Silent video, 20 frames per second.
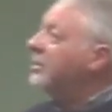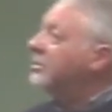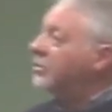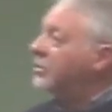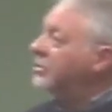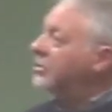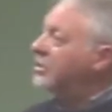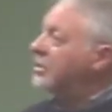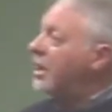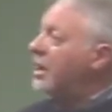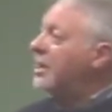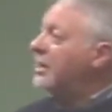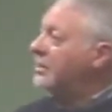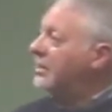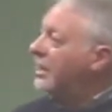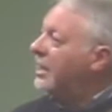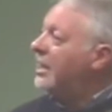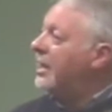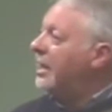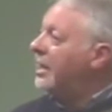So it's
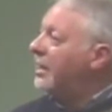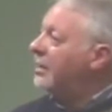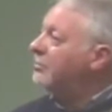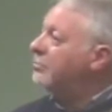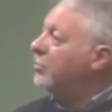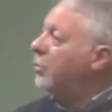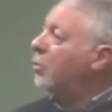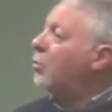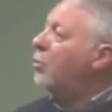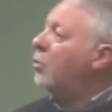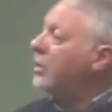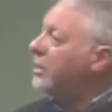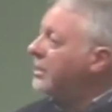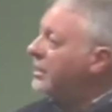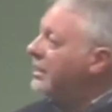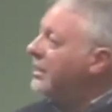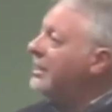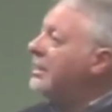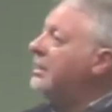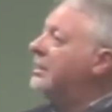not that. But what
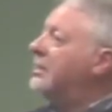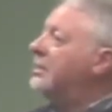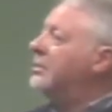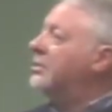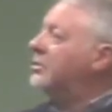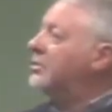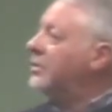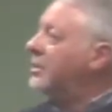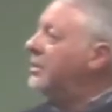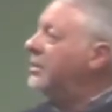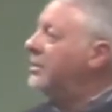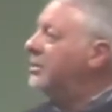it is,